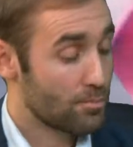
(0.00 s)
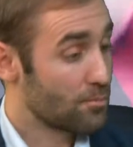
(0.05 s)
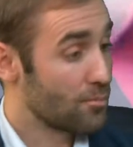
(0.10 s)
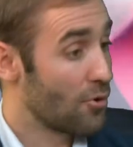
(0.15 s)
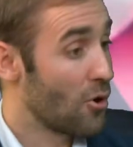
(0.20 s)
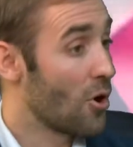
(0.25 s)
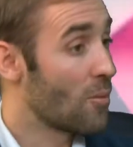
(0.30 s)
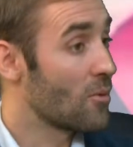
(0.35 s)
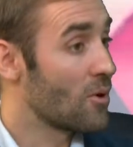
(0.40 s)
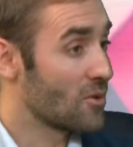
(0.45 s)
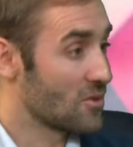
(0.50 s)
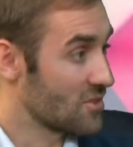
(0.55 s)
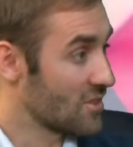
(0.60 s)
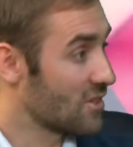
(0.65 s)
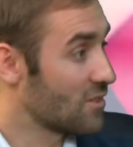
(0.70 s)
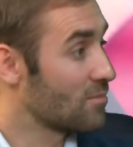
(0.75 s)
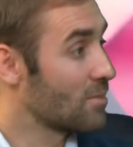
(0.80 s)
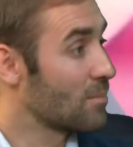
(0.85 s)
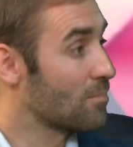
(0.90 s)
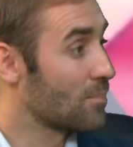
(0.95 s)
promos that
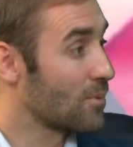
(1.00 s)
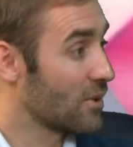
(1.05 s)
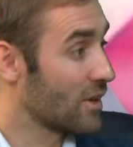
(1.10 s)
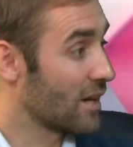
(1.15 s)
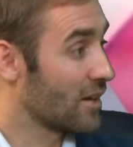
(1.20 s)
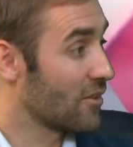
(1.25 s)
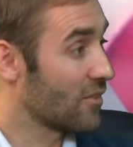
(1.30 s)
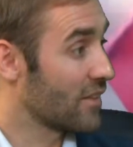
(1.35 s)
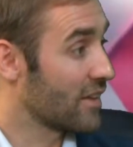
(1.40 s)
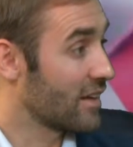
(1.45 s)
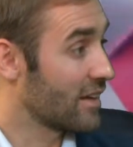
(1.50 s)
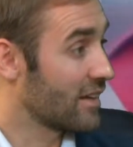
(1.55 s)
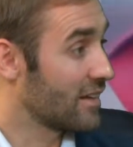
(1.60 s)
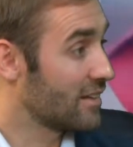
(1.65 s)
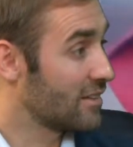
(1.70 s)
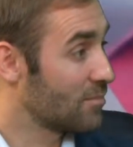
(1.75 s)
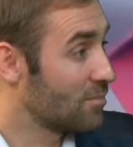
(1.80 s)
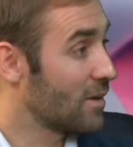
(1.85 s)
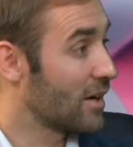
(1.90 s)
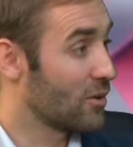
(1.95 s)
have been put out there
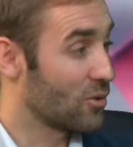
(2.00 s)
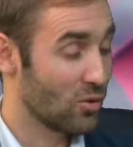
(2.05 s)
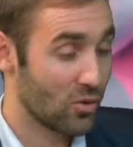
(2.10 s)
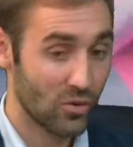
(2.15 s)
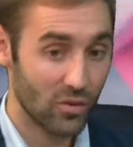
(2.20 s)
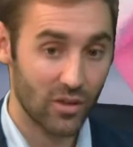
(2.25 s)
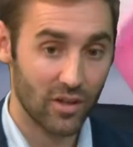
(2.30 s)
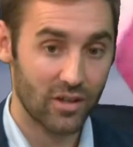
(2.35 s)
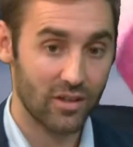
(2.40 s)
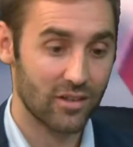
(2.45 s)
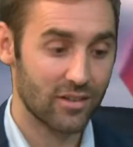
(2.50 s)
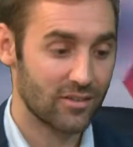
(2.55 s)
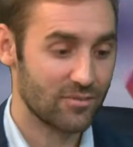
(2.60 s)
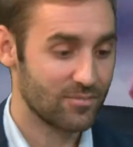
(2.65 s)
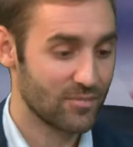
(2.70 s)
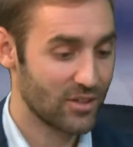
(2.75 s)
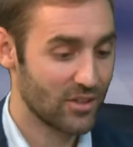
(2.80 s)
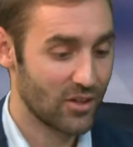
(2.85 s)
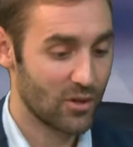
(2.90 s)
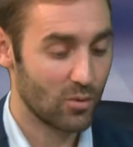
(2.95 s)
by all
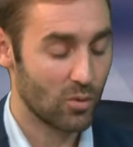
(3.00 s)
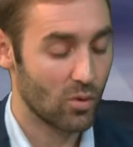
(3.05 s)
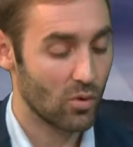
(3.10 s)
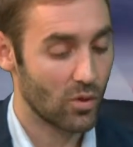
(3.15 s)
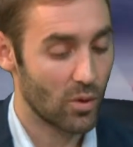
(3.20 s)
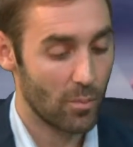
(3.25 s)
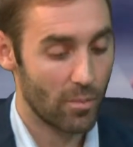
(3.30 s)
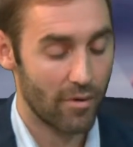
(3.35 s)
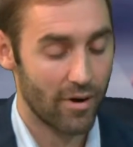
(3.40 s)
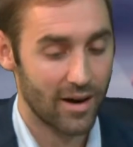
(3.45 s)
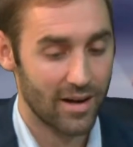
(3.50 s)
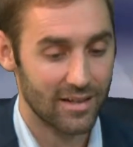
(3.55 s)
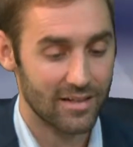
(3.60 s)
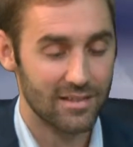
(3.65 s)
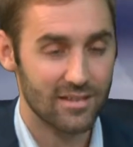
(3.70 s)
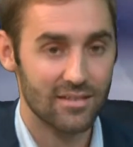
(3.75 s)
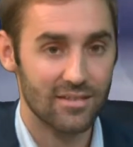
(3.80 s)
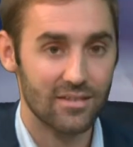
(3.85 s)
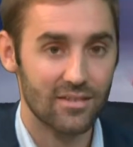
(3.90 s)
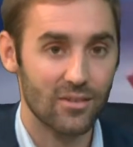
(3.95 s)
the
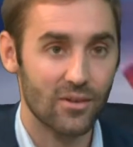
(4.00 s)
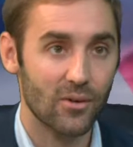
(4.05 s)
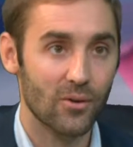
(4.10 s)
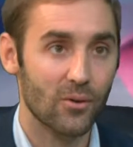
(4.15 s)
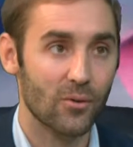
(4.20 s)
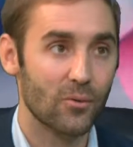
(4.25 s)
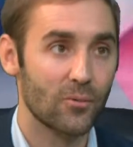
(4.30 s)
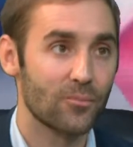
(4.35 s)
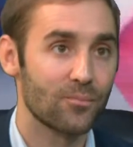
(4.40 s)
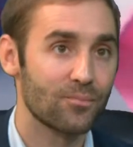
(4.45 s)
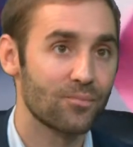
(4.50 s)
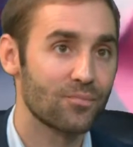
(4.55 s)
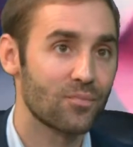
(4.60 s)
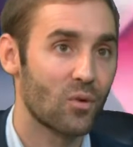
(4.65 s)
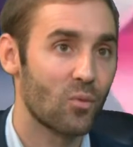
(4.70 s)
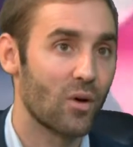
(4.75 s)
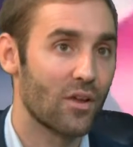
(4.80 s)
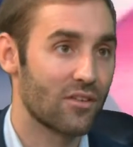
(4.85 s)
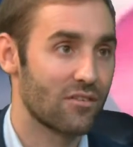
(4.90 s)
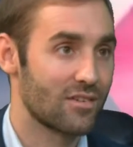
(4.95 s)
brands. So
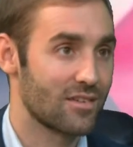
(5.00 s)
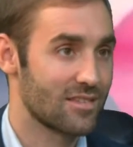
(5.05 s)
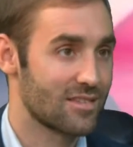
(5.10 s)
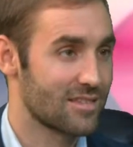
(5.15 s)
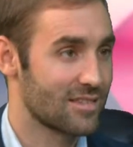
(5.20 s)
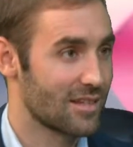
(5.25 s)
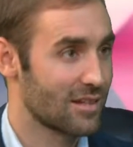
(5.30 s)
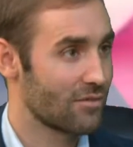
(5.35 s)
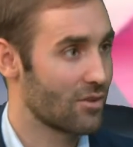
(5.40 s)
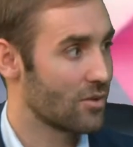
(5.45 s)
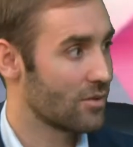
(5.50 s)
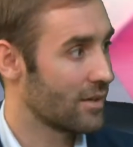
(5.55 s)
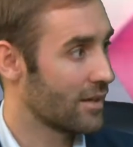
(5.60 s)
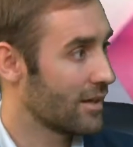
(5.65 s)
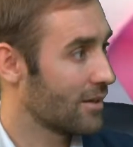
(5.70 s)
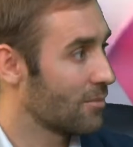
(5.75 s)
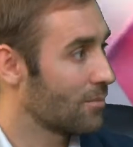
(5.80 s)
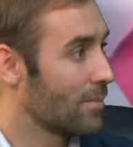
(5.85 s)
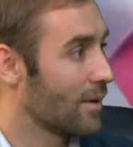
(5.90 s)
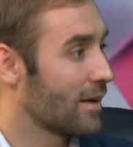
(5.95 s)
whether it's 0
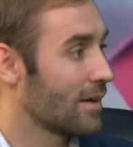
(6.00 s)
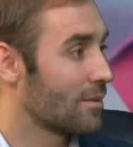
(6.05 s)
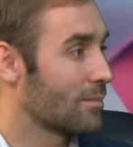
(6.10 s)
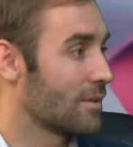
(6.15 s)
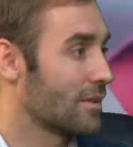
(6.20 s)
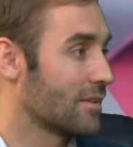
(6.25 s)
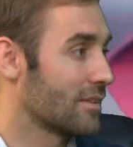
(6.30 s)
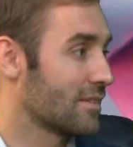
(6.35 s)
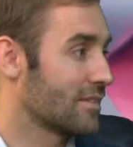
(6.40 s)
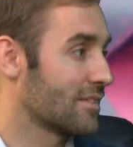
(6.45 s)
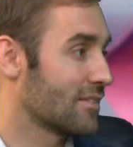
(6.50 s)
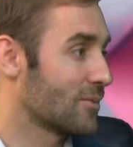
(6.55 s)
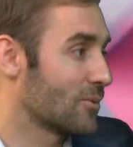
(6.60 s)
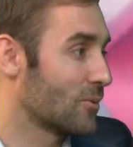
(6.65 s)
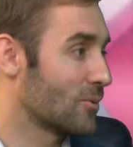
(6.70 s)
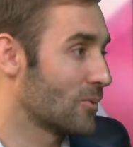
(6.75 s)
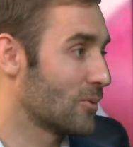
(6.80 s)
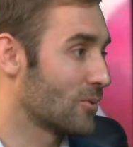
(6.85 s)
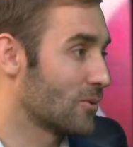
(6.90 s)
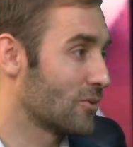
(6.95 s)
down payment
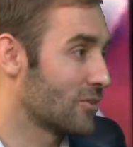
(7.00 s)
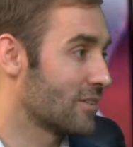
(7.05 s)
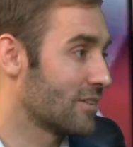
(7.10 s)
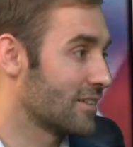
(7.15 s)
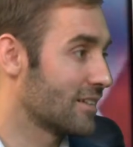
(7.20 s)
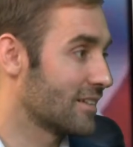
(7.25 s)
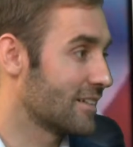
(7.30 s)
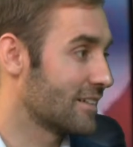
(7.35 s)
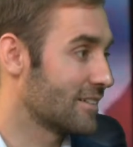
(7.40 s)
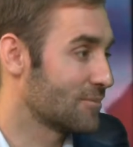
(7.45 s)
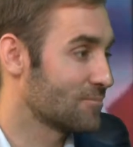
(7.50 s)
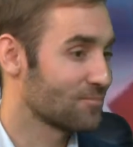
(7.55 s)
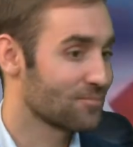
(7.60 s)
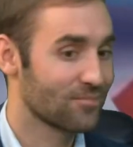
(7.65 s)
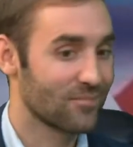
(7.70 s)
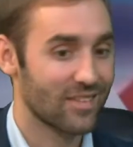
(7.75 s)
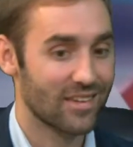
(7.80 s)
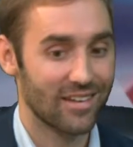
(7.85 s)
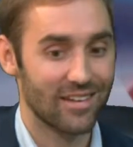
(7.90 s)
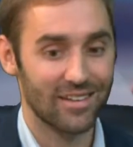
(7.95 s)
or
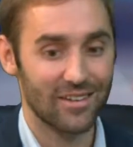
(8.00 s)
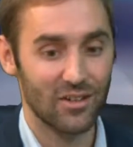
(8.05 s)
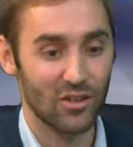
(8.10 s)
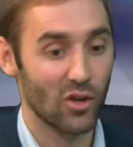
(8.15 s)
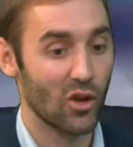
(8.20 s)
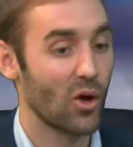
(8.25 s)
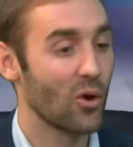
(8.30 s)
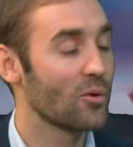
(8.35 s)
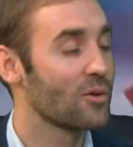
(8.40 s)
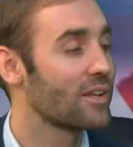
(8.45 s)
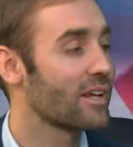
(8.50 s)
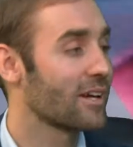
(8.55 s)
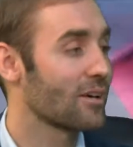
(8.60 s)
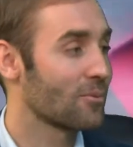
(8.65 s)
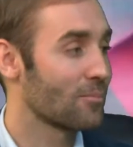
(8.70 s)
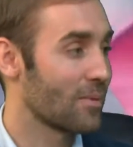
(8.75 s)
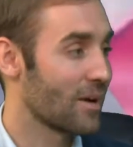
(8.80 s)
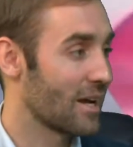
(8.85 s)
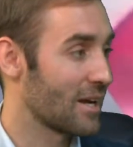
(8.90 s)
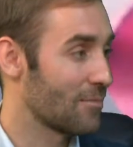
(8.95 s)
low
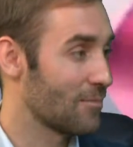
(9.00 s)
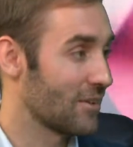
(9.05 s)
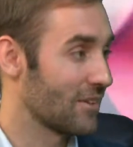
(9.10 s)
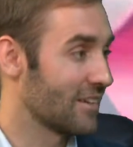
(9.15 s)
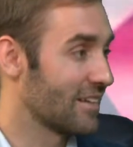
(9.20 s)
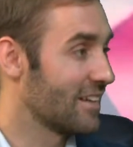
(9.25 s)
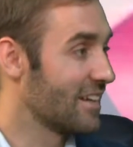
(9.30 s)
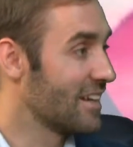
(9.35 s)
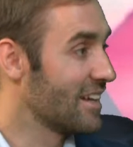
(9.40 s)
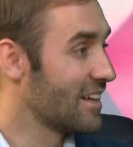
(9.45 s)
down payment,